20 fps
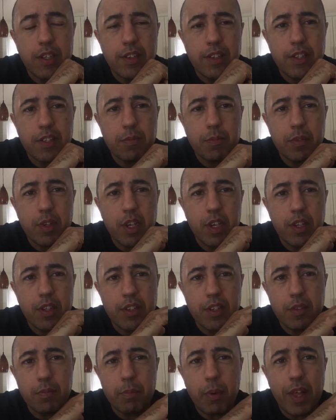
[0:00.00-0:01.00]

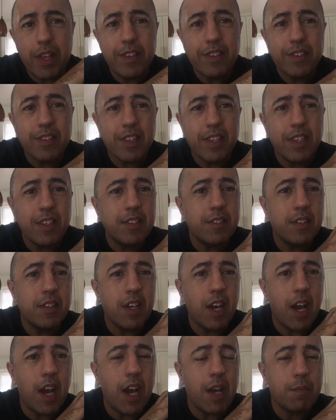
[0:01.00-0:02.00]
This place is
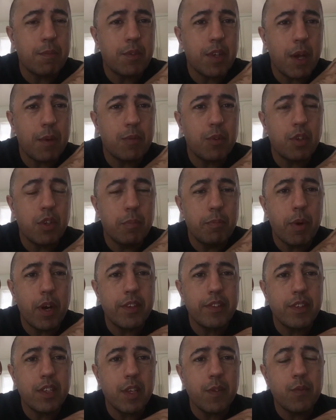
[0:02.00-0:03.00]
absolutely
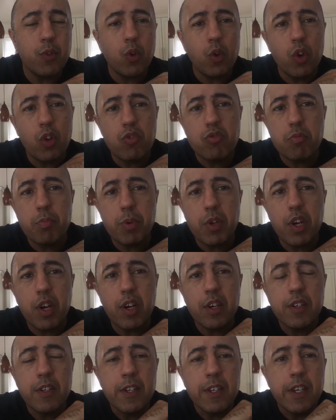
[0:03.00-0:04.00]
buzzing. If you're an
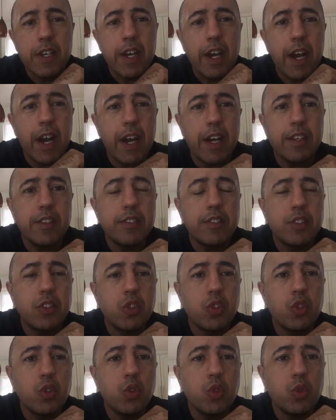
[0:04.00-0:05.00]
entrepreneur and
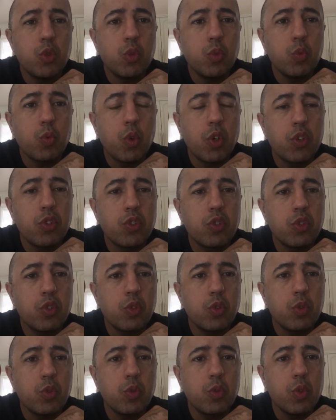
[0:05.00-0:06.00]
you want
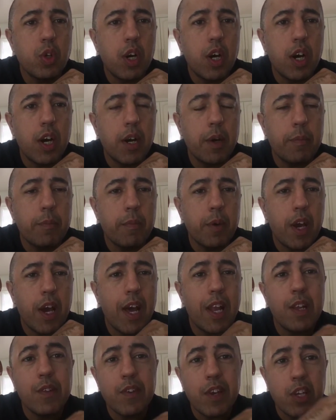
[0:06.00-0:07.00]
to
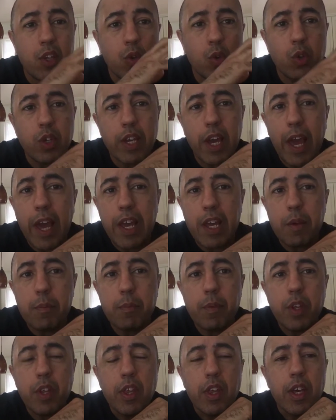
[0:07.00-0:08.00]
elevate your
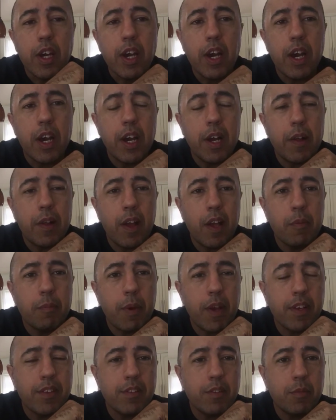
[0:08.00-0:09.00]
game and
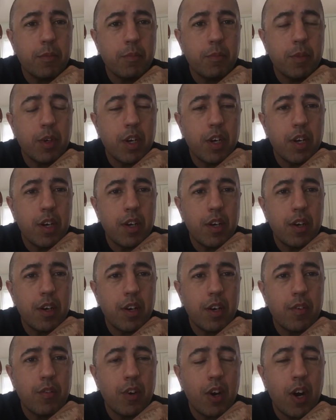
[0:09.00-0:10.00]
make some
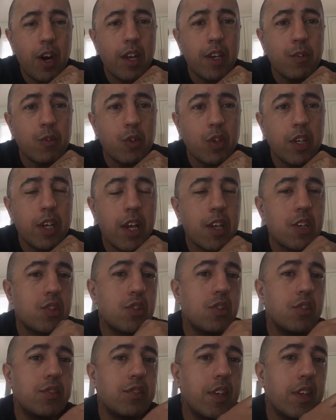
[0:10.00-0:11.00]
high-level
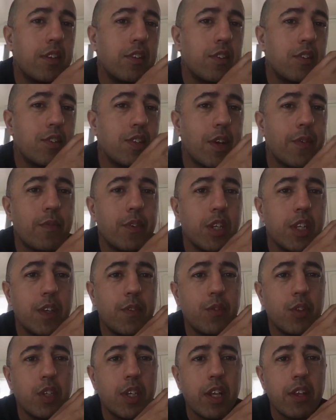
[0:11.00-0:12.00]
connections, then definitely,
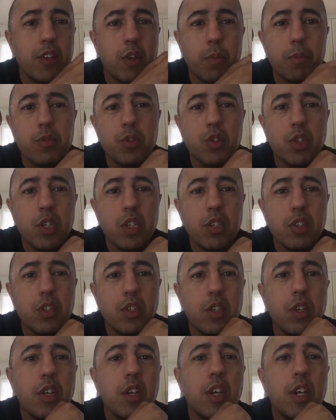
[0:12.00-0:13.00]
if you get the
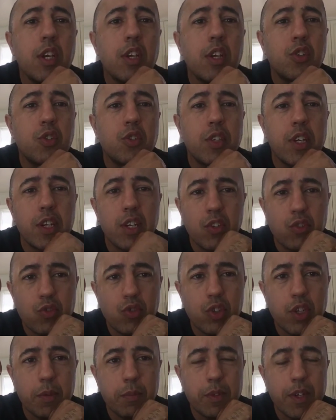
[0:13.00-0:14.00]
opportunity to take a
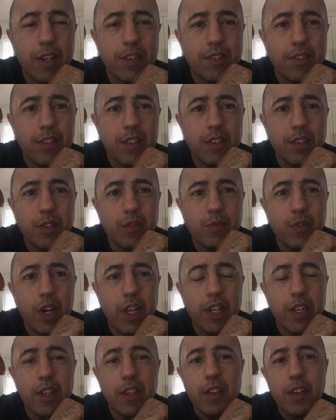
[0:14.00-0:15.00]
trip down to Silicon
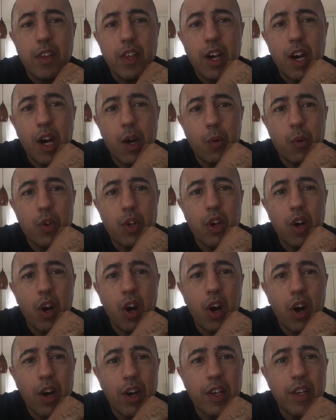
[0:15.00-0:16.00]
Valley, I would
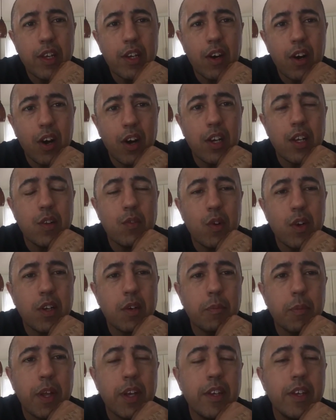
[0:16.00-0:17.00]
highly, highly
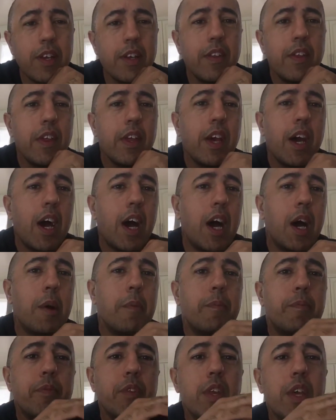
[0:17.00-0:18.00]
recommend it.
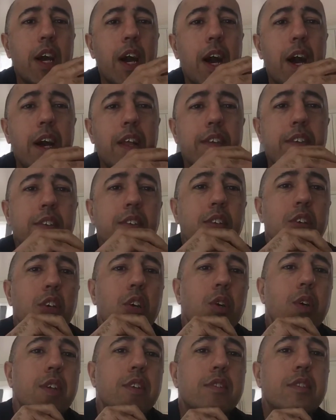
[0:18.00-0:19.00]

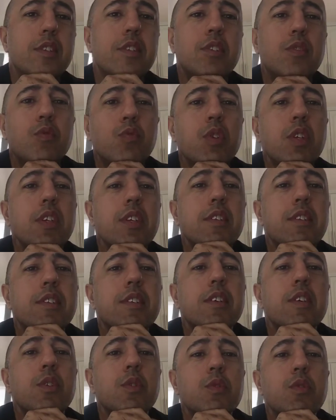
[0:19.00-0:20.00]
It's really
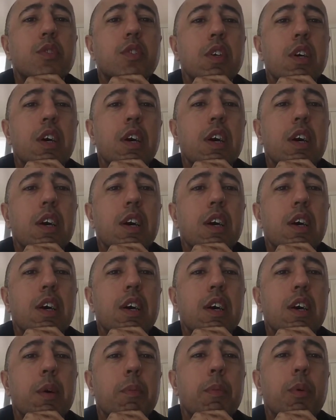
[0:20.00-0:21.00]
instilled
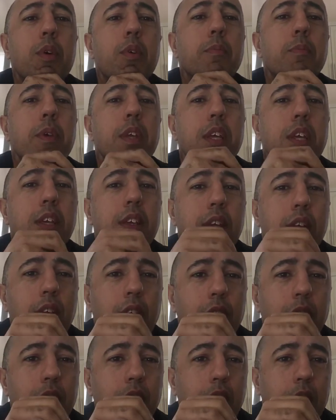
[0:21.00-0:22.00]
upon me
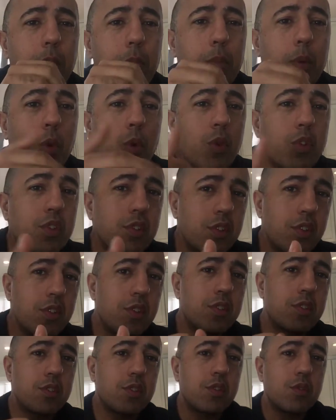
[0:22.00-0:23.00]
the
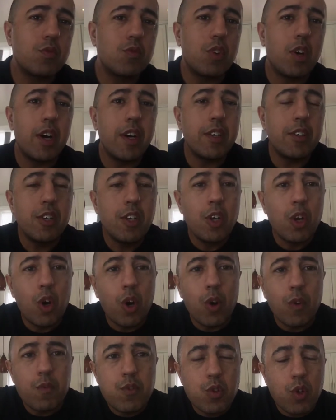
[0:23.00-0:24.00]
importance, right,
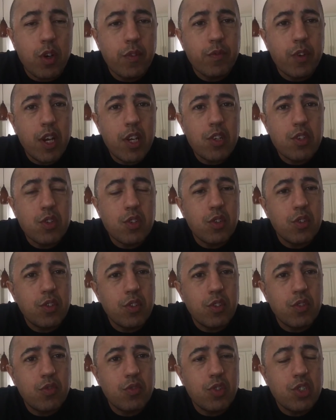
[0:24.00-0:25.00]
of joint
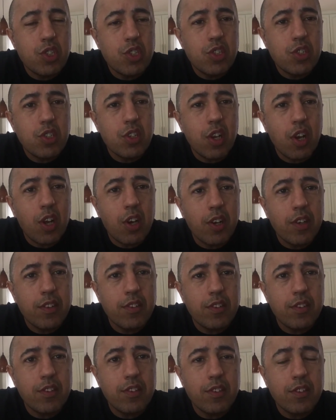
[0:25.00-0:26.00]
ventures and strategic
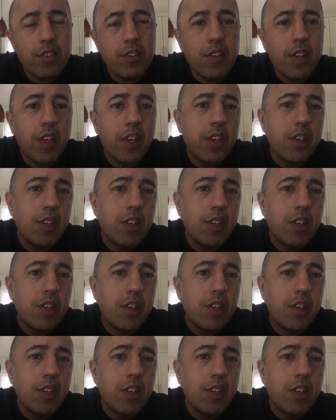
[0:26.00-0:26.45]
alliances, and